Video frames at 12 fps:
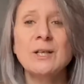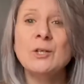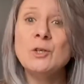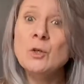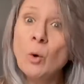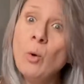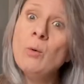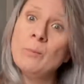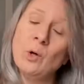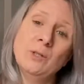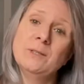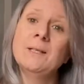
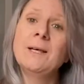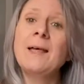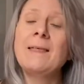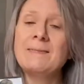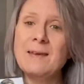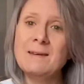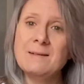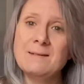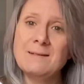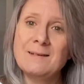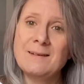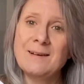normal,
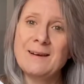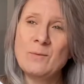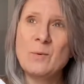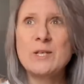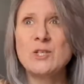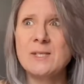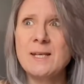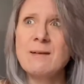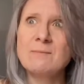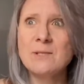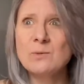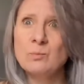then, which
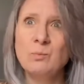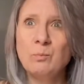sounds